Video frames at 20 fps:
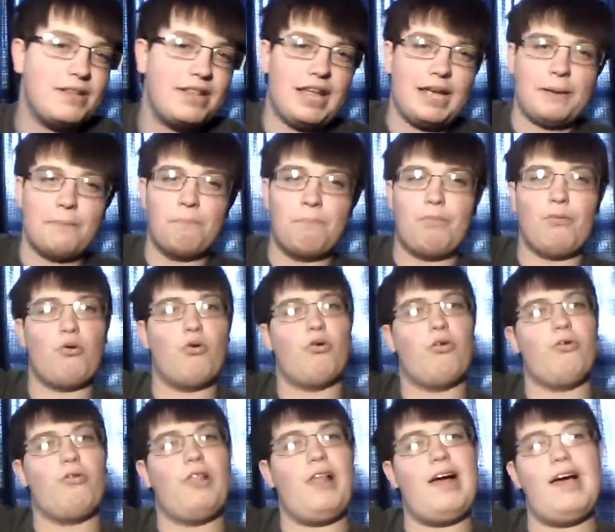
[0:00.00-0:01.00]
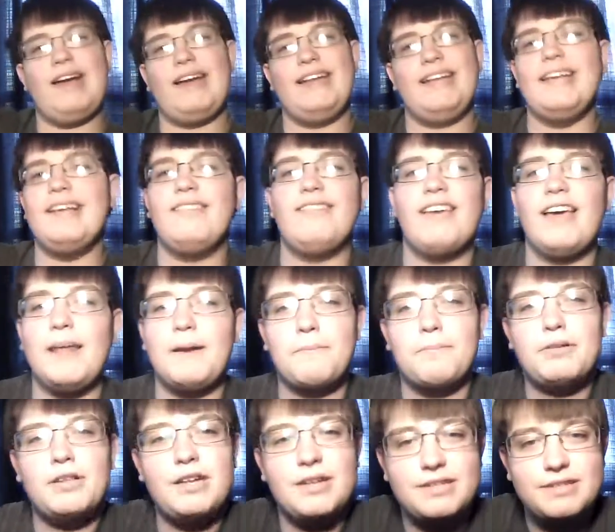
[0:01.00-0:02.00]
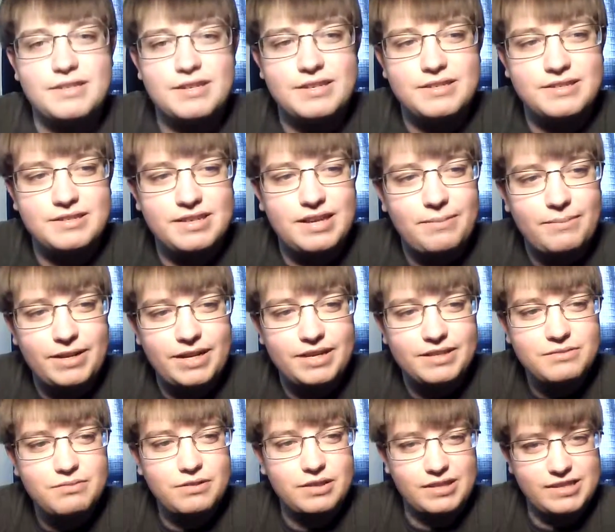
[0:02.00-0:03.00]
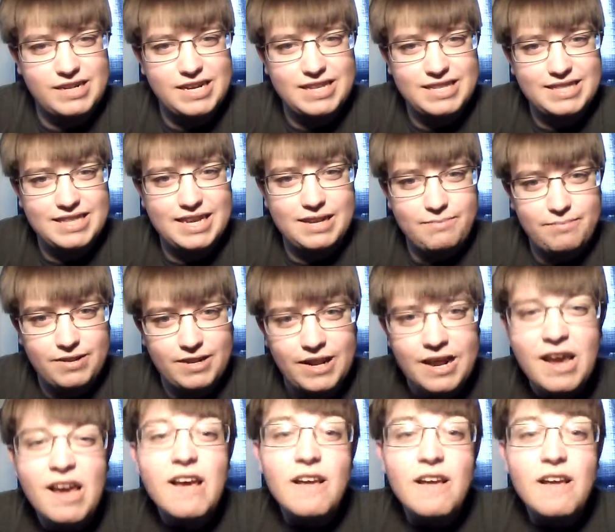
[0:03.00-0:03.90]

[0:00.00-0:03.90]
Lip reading: like borderline E10 plus because I mean it's really not that bad.